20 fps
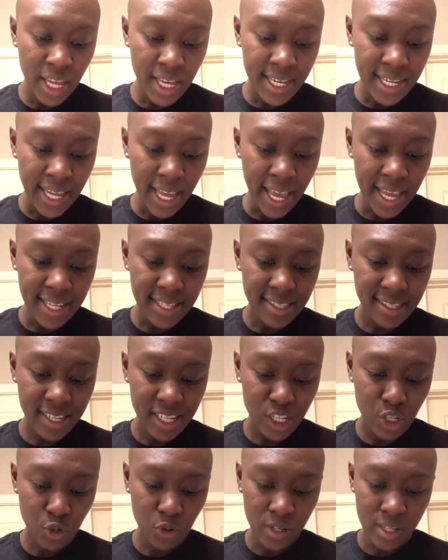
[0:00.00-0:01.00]
And tea
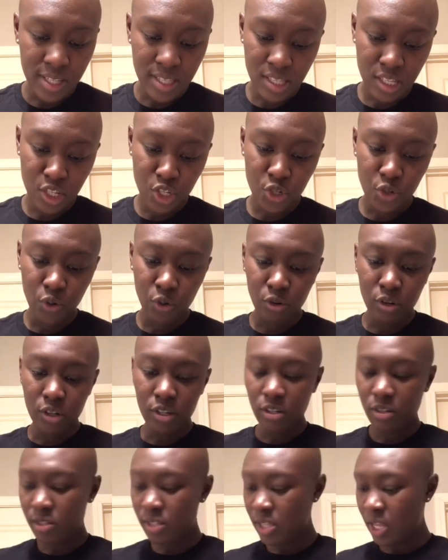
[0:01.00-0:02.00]
tree essential
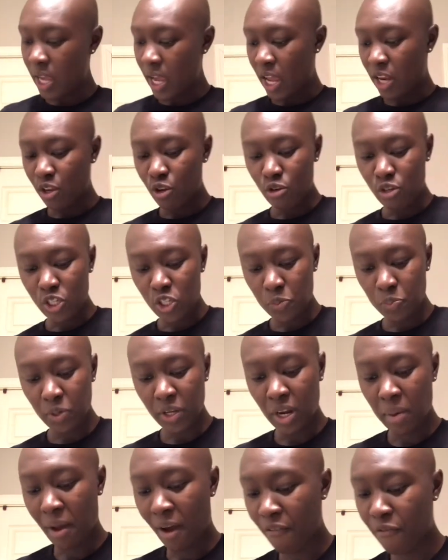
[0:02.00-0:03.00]
oils, and you just put
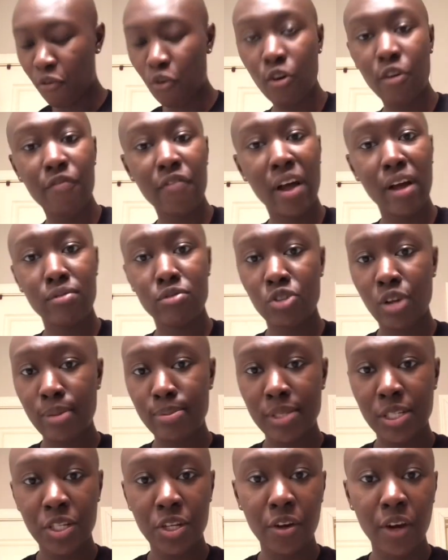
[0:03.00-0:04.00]
about 4 or 5 drops
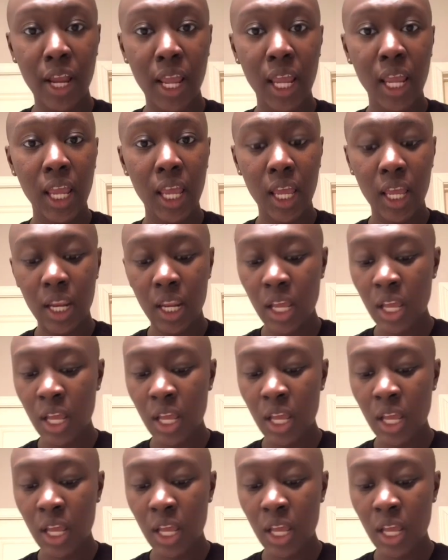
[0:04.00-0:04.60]
in your hand.